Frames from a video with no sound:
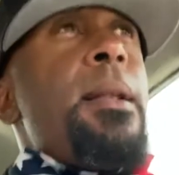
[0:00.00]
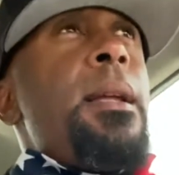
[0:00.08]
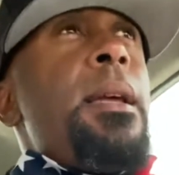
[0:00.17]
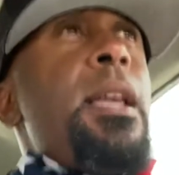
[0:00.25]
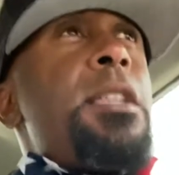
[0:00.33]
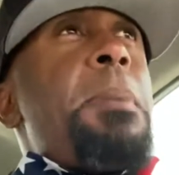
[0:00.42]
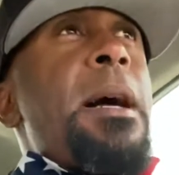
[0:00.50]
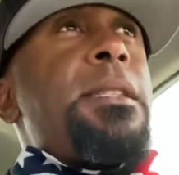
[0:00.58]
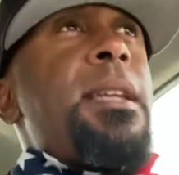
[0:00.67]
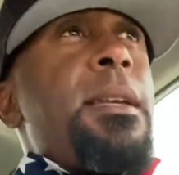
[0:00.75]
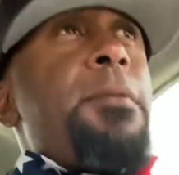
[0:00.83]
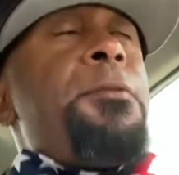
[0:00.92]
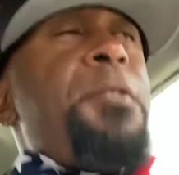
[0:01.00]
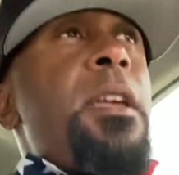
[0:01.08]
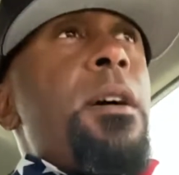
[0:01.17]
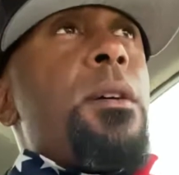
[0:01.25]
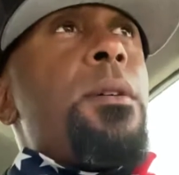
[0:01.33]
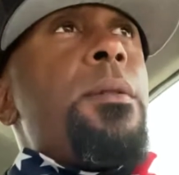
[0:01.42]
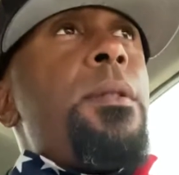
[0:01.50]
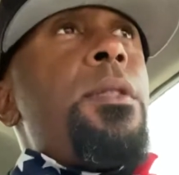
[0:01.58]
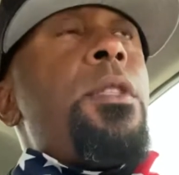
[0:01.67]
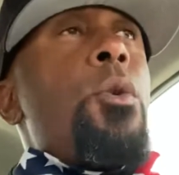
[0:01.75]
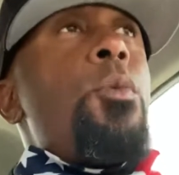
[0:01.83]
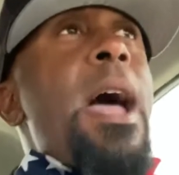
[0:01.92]
is about to feel
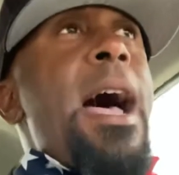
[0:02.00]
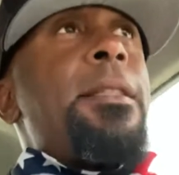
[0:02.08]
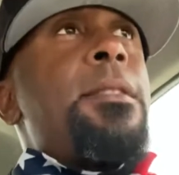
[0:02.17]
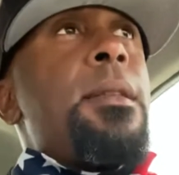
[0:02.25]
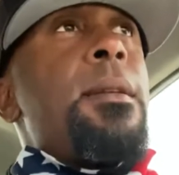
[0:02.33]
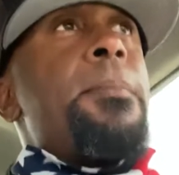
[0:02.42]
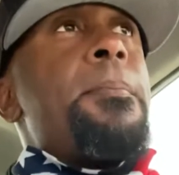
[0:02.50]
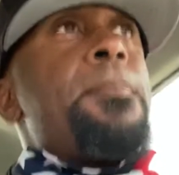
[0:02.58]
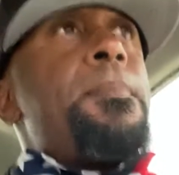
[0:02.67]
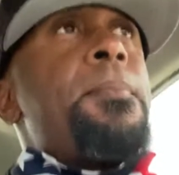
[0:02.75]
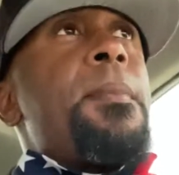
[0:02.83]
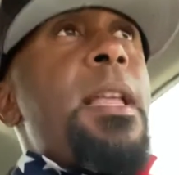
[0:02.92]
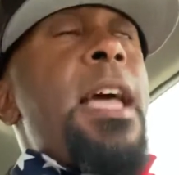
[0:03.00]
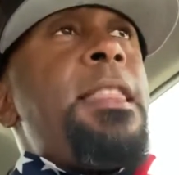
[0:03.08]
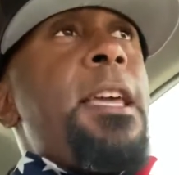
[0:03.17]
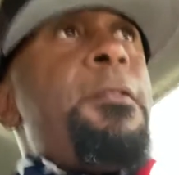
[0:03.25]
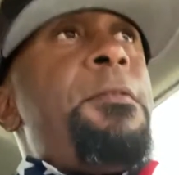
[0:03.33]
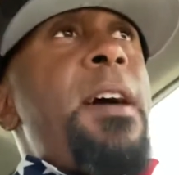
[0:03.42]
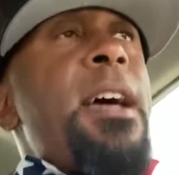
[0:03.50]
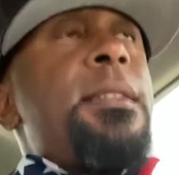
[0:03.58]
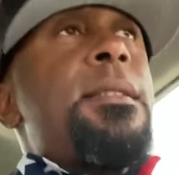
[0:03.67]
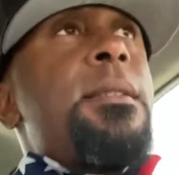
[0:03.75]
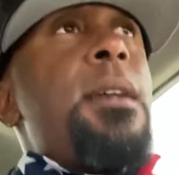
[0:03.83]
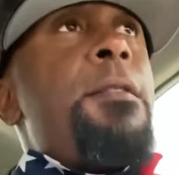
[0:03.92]
the wrath and the
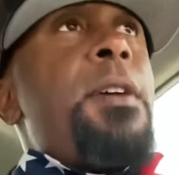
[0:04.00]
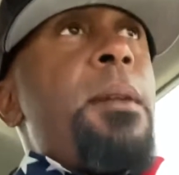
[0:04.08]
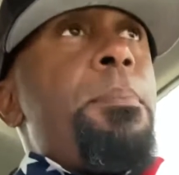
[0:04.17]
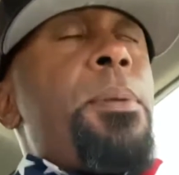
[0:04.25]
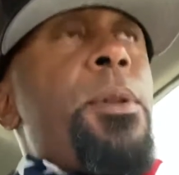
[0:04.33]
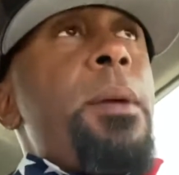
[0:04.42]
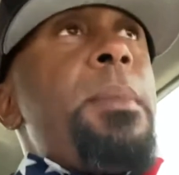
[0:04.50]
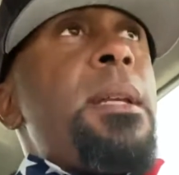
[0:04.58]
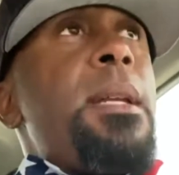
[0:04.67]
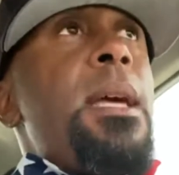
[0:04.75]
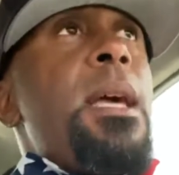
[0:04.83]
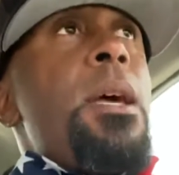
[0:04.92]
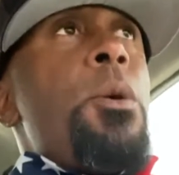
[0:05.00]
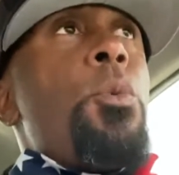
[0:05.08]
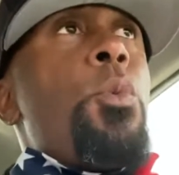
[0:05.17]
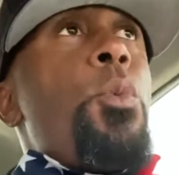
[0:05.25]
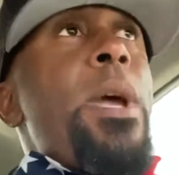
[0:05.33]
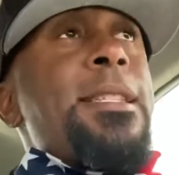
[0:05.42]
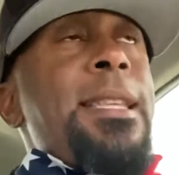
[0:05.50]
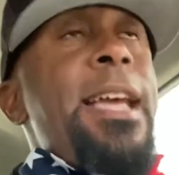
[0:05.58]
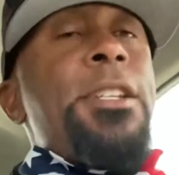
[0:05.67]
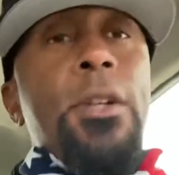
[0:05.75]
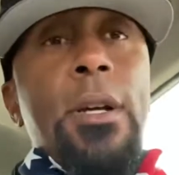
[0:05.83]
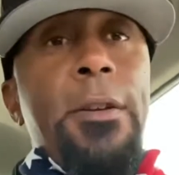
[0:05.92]
effects of unemployment. We as a
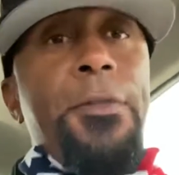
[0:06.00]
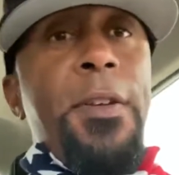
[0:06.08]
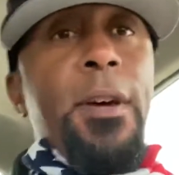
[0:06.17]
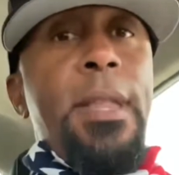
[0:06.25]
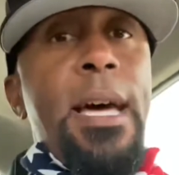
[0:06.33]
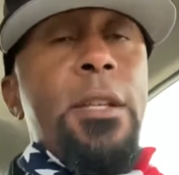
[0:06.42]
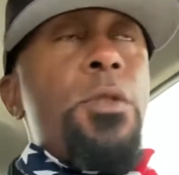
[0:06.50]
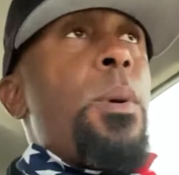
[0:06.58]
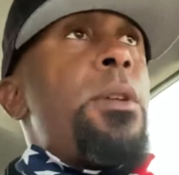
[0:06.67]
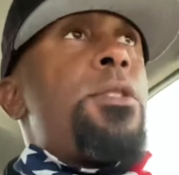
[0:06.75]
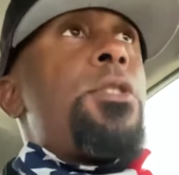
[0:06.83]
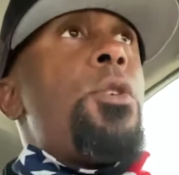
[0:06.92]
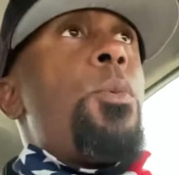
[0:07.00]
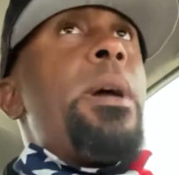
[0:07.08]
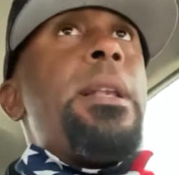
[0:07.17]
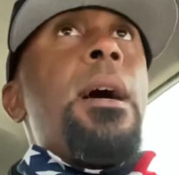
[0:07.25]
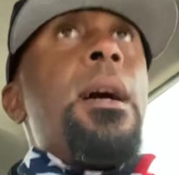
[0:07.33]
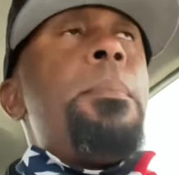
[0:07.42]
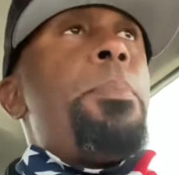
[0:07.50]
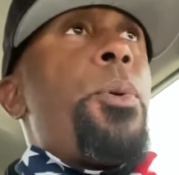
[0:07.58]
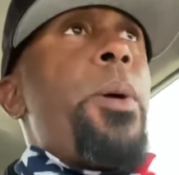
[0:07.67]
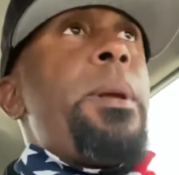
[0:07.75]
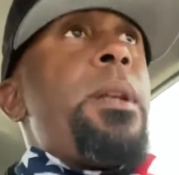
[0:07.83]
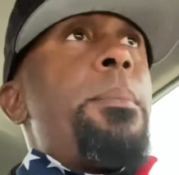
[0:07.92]
nation are going to feel that as well too, what
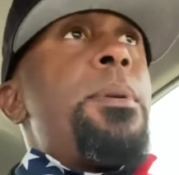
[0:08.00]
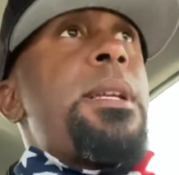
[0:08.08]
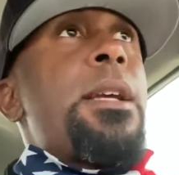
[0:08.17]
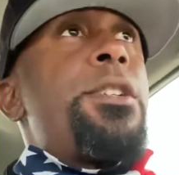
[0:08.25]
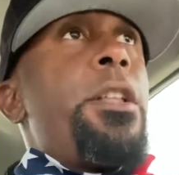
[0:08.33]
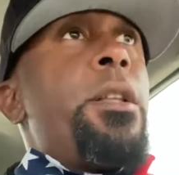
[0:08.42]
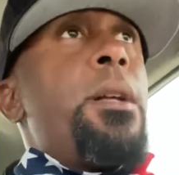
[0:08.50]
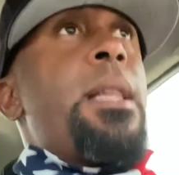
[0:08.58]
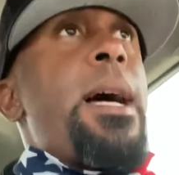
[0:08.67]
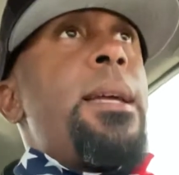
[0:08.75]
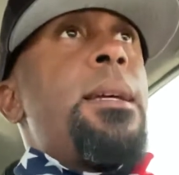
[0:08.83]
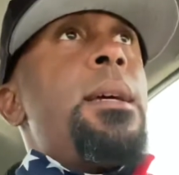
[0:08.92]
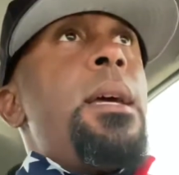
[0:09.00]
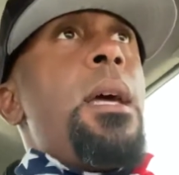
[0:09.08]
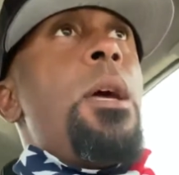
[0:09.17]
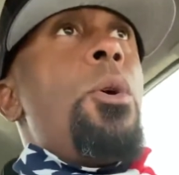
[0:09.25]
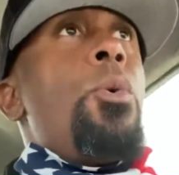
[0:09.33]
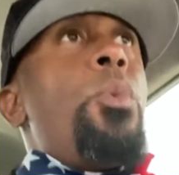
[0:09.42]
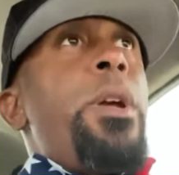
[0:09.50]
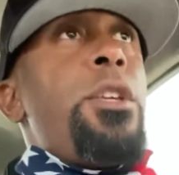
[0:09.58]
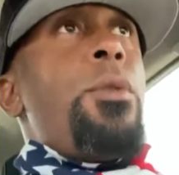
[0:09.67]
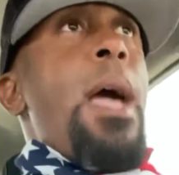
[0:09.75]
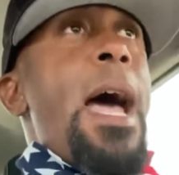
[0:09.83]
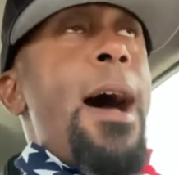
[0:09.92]
unemployment numbers actually look like when
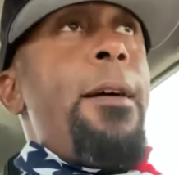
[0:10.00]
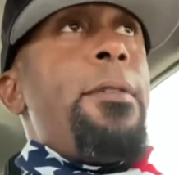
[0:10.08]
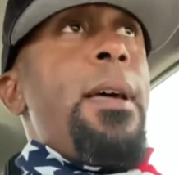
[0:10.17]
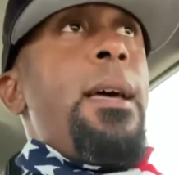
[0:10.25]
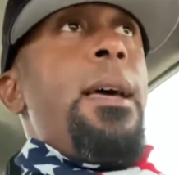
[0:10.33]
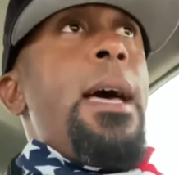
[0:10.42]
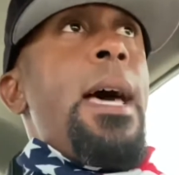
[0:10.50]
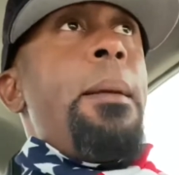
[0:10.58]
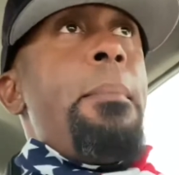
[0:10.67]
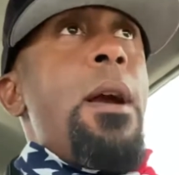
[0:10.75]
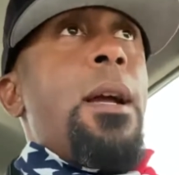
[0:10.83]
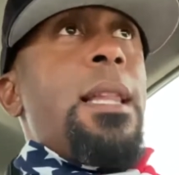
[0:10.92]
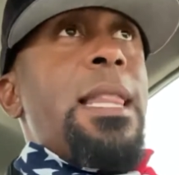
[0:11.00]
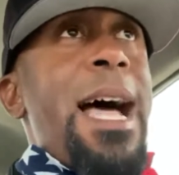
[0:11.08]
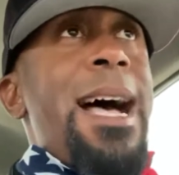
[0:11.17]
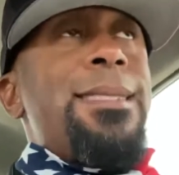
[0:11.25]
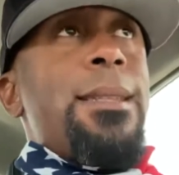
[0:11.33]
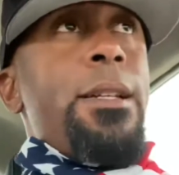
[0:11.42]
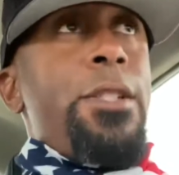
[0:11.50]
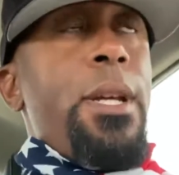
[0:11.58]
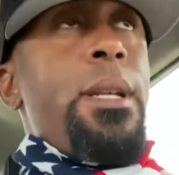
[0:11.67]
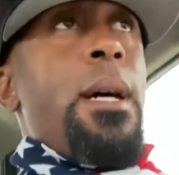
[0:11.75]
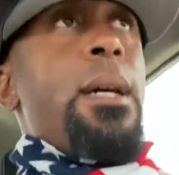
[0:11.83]
you have an America Last agenda,